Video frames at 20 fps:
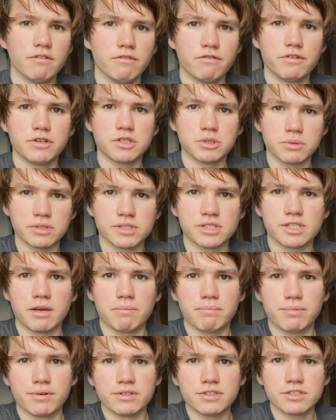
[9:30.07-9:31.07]
visual
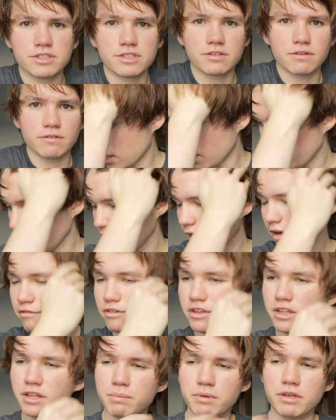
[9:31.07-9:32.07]
samples. And I
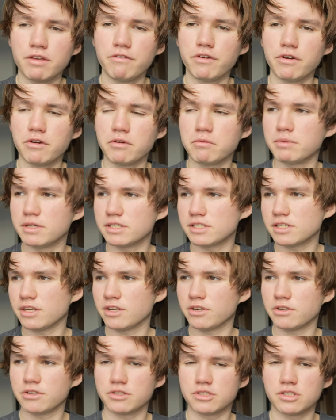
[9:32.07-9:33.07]
feel like being very busy
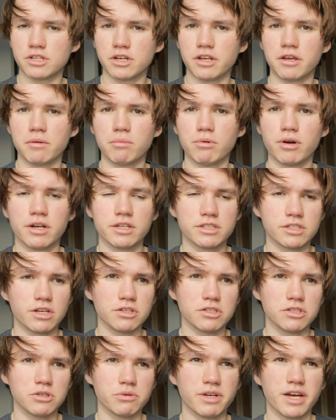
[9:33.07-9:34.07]
here and studying abroad has
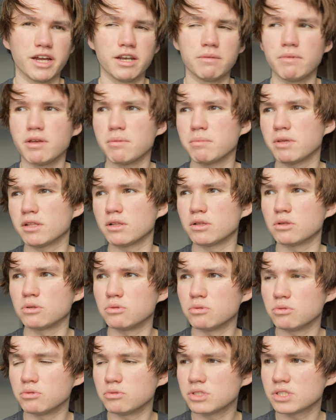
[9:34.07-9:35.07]
also kind of made me
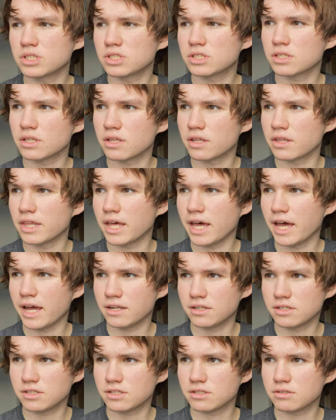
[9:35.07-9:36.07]
lose
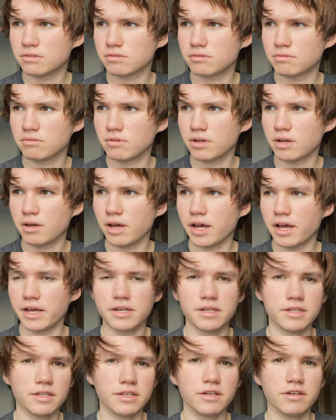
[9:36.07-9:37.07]
that
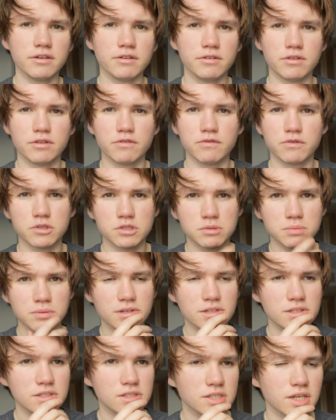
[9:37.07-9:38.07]
idea in the first
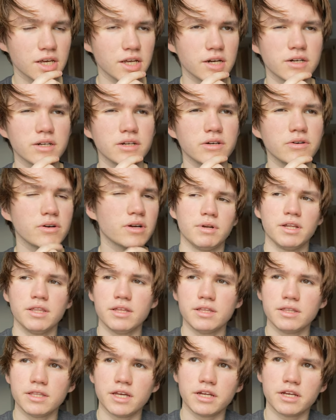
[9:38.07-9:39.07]
place. I don't know. But I
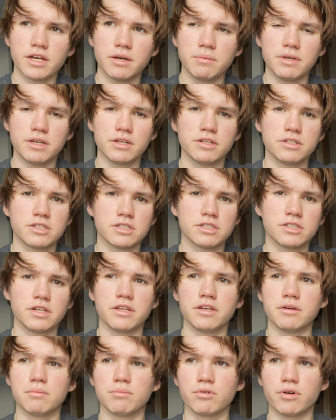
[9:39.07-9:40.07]
think that coming into
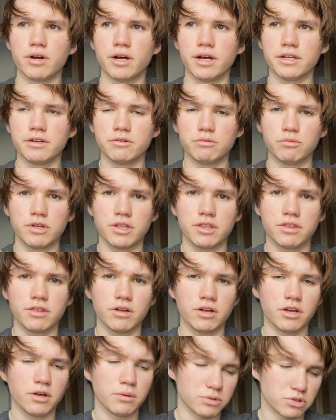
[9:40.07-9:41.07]
study abroad with
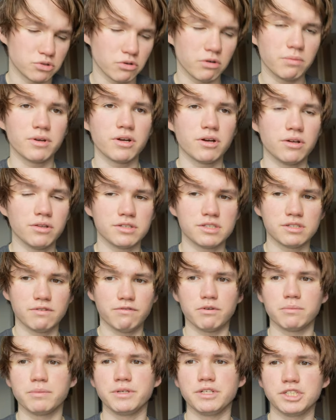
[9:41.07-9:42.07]
absorbing all this
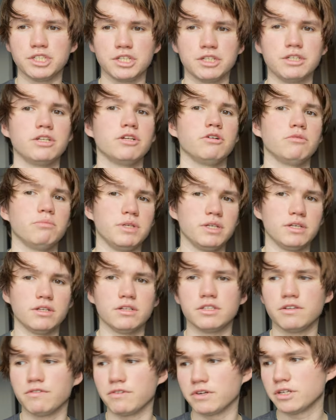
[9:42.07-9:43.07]
information, you know, being in
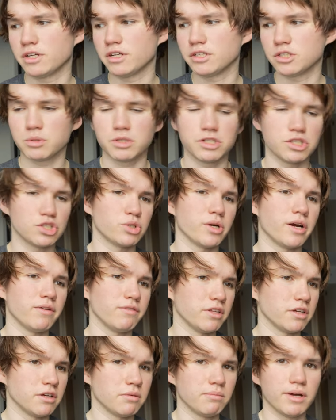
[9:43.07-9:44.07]
a different country, is
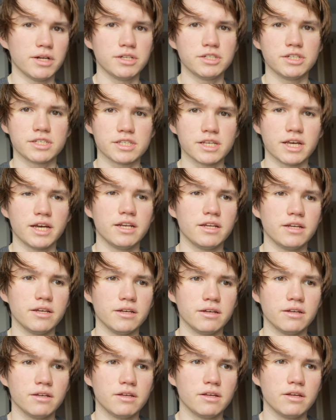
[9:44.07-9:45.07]
traveling a bunch, has kind
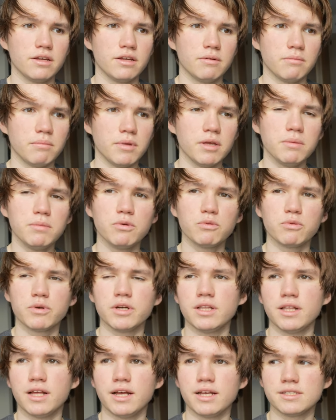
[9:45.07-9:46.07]
of made me
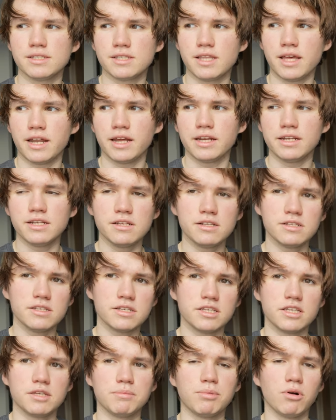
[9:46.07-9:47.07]
realize that I need to
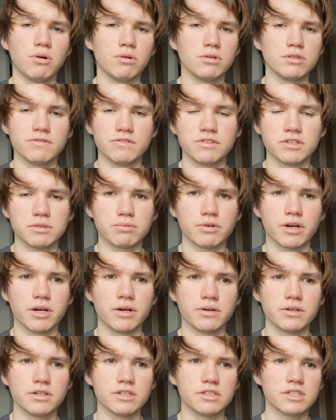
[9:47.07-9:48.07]
keep hold of these
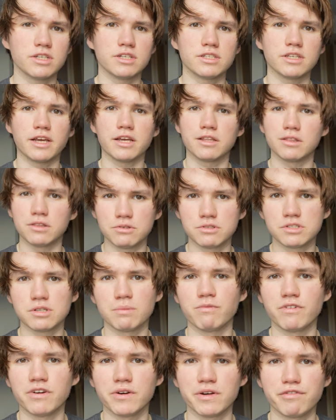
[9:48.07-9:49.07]
priorities because I can lose
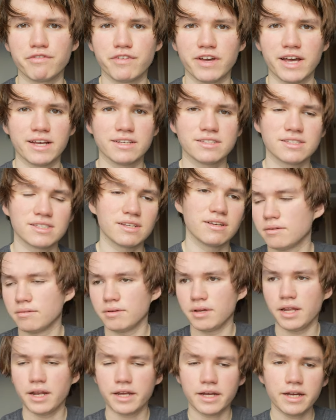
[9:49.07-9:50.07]
them very fast.
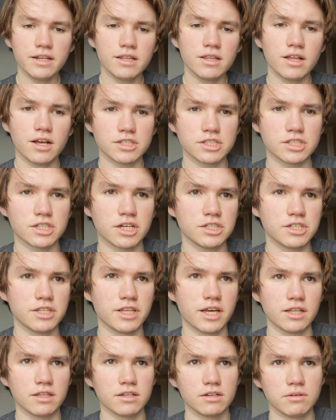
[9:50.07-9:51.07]
And I kind of lost touch of
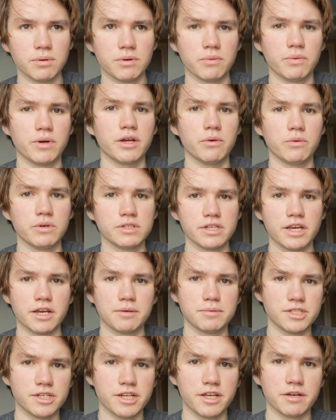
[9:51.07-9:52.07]
that a little bit when I went to
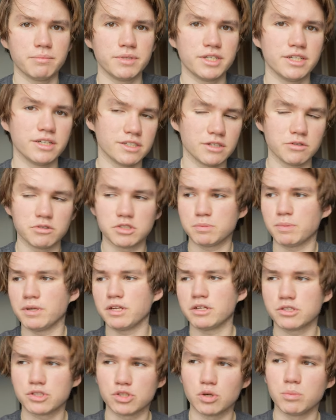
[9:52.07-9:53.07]
Amsterdam because I was
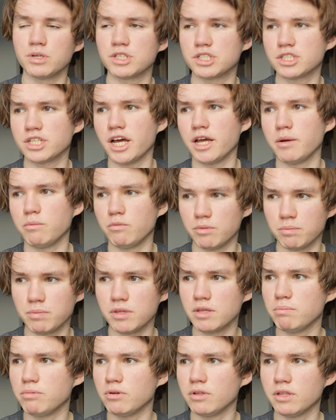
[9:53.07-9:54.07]
spending so much time with
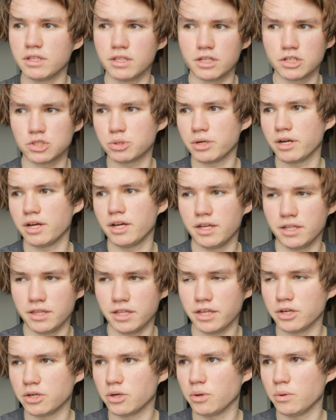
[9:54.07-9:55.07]
people and
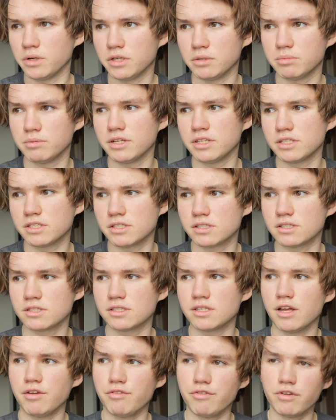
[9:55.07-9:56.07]
like going to places and
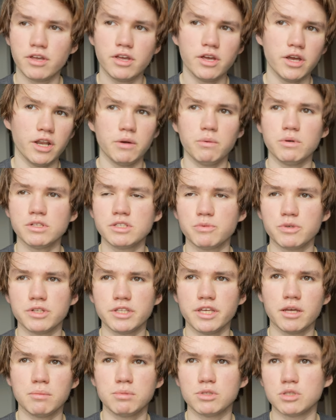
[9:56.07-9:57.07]
stuff, and I wasn't
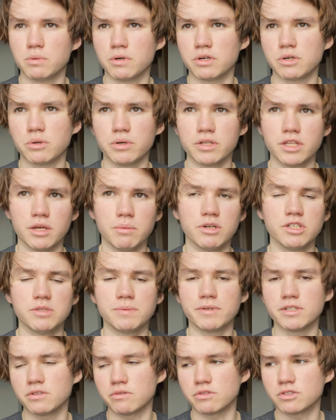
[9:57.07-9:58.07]
really able to record that much
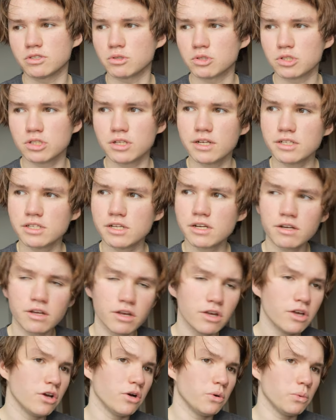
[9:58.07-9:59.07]
because I was socializing,
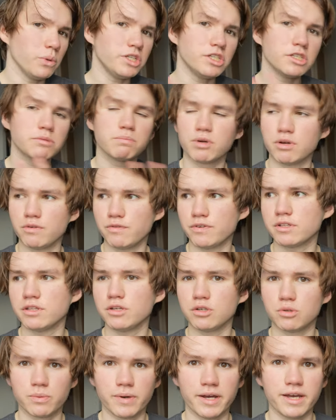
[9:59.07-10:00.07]
which is
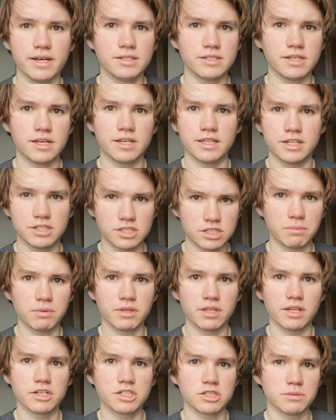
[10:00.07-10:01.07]
perfectly great, and that's
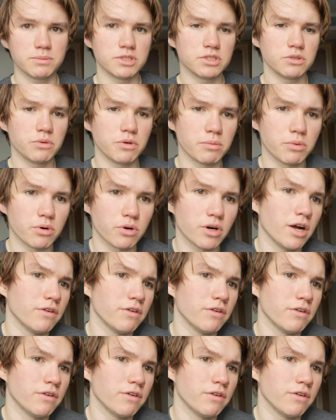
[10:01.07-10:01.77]
something that I should be doing more